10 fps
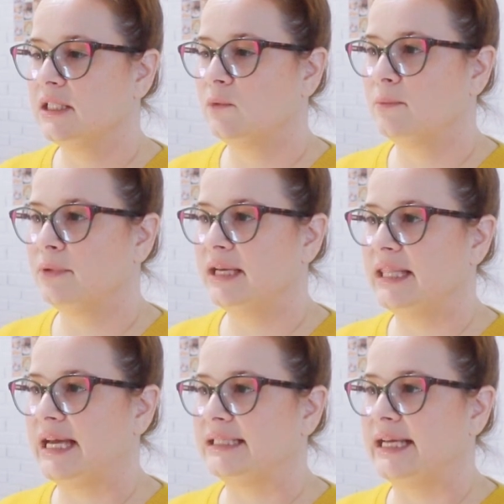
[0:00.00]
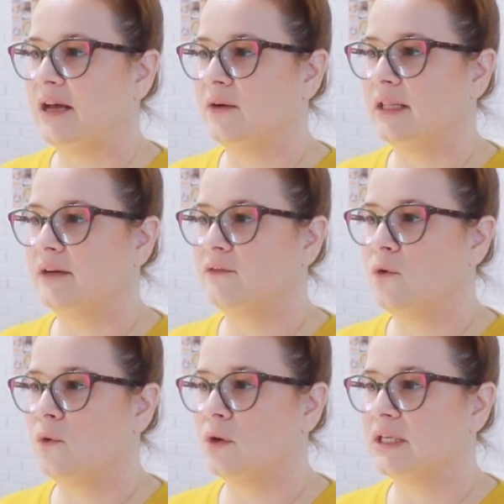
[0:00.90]
So we'll bring that down and then of
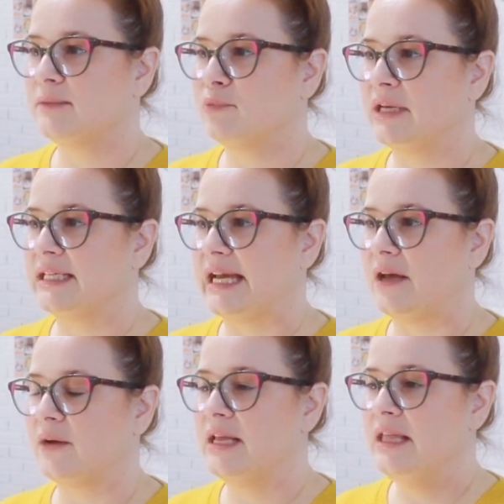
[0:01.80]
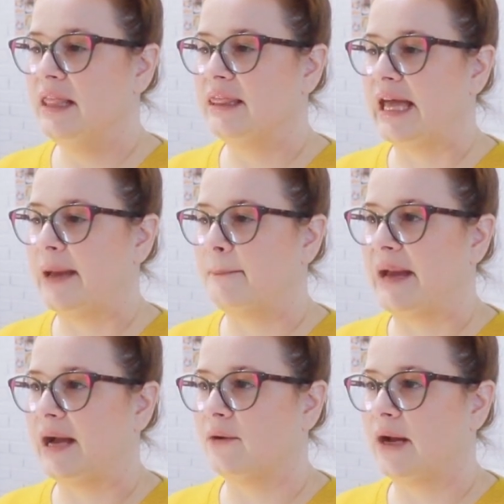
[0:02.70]
course bring down that
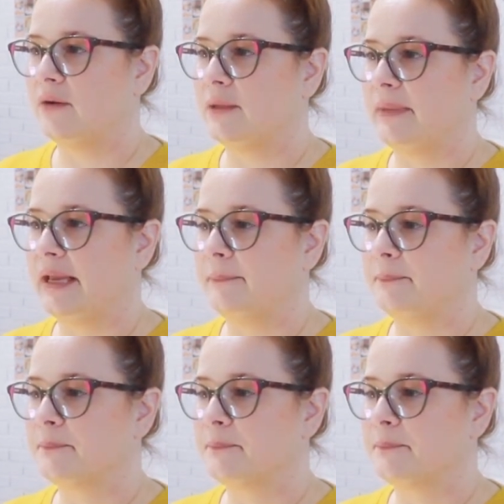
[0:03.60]
background a bit.